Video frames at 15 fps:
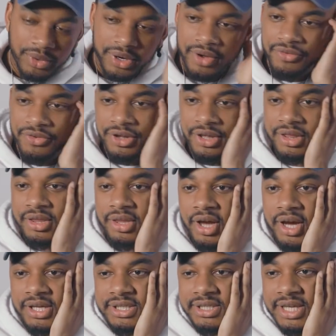whenever it
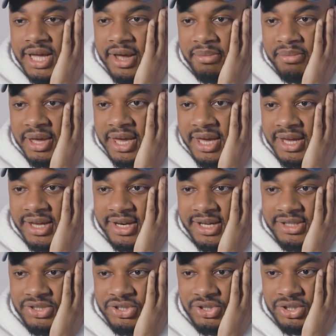does that, man,
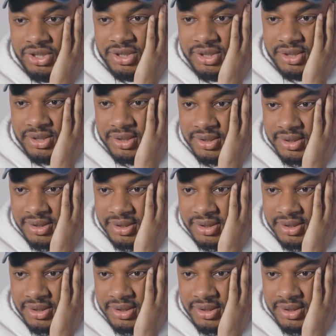it's just